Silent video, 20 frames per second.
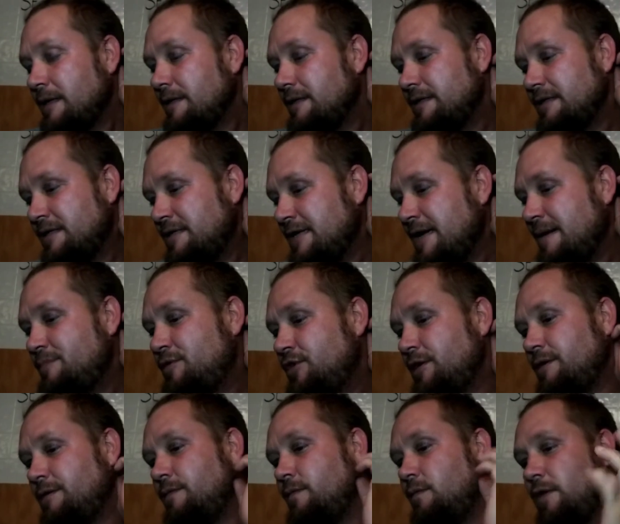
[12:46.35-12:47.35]

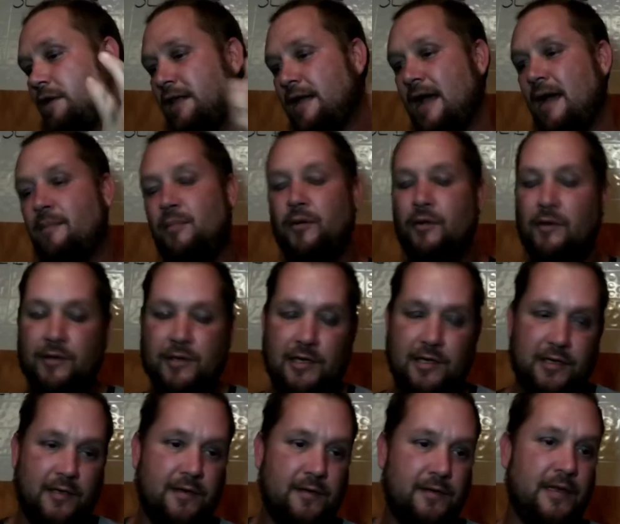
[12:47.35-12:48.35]
deception with
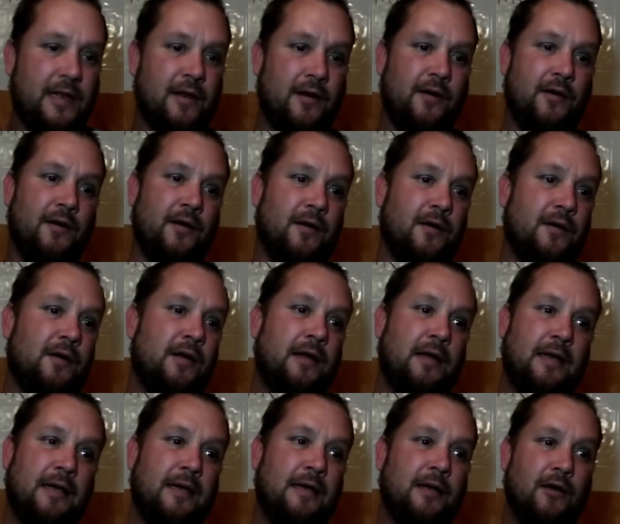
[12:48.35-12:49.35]
apples that are
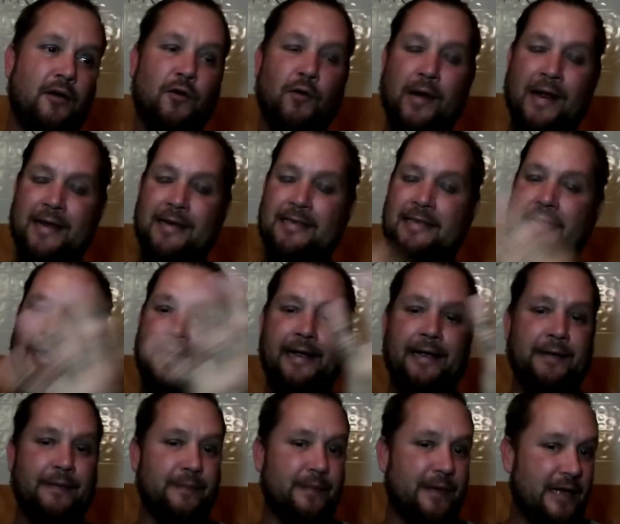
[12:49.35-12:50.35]

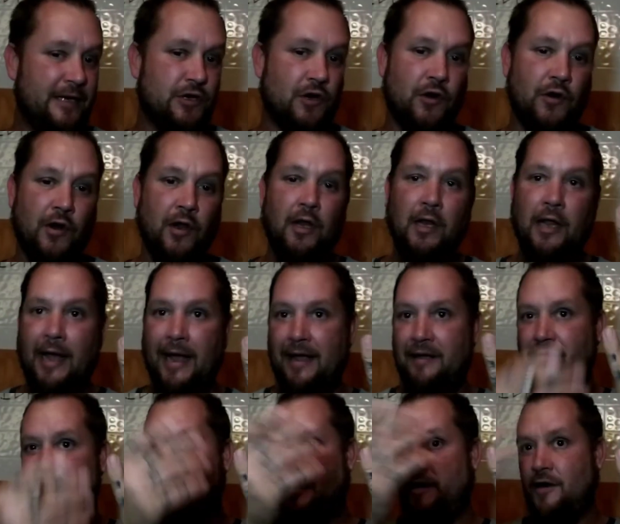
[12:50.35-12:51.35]
granting eternal
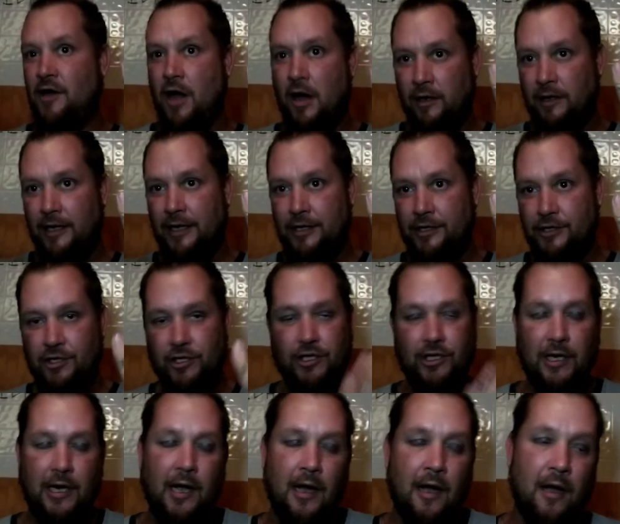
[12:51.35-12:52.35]
life and knowledge.
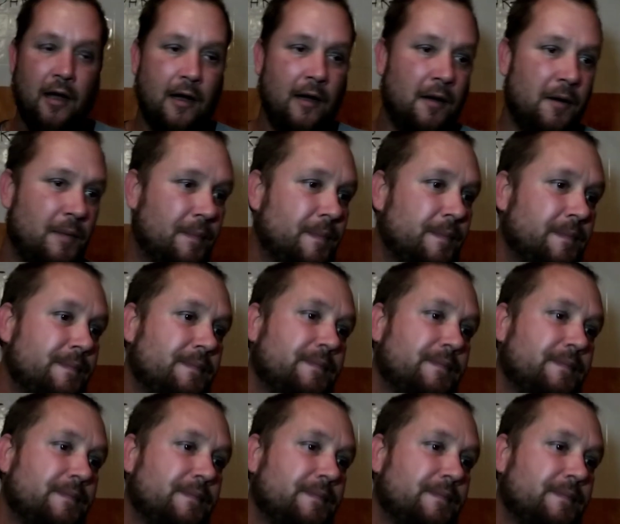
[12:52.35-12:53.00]
Um,